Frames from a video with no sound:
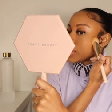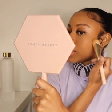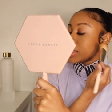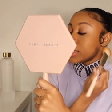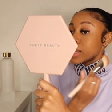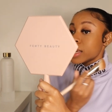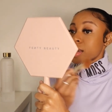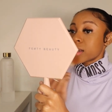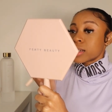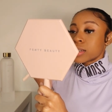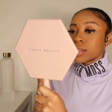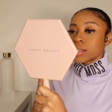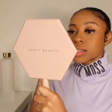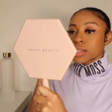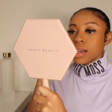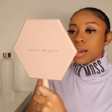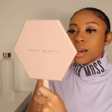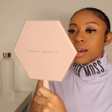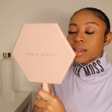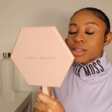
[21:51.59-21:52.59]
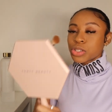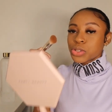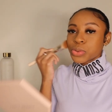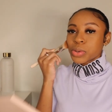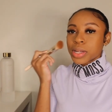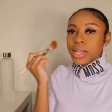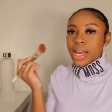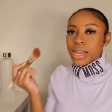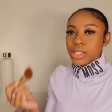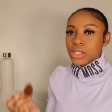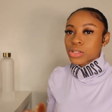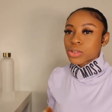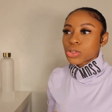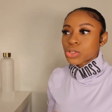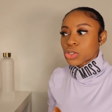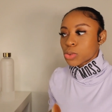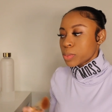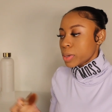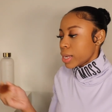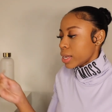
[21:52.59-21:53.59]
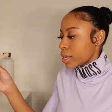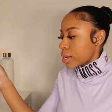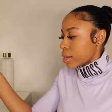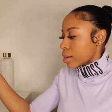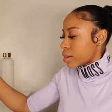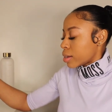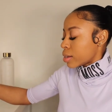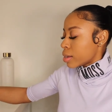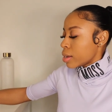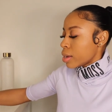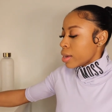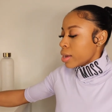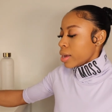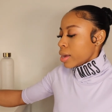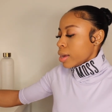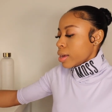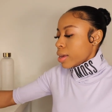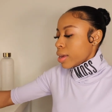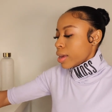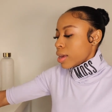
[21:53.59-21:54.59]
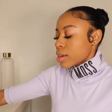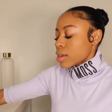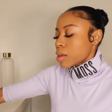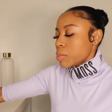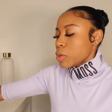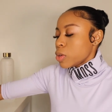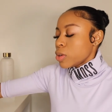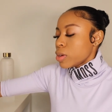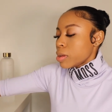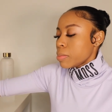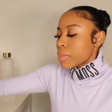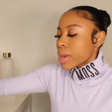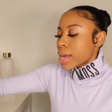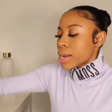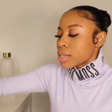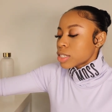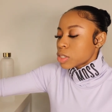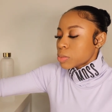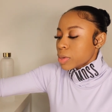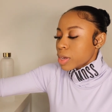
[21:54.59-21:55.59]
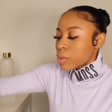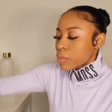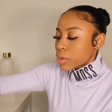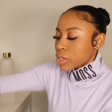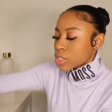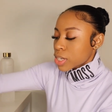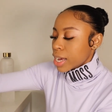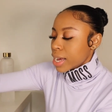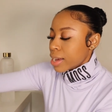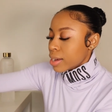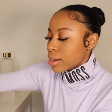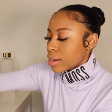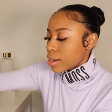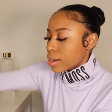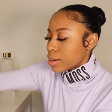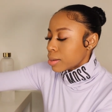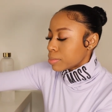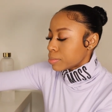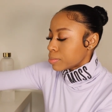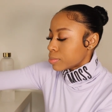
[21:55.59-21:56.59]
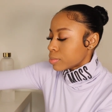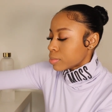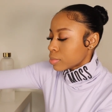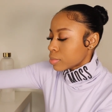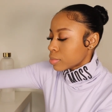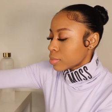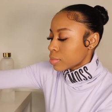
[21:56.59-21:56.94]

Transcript: years, uh, doing like social media and community management, which I um,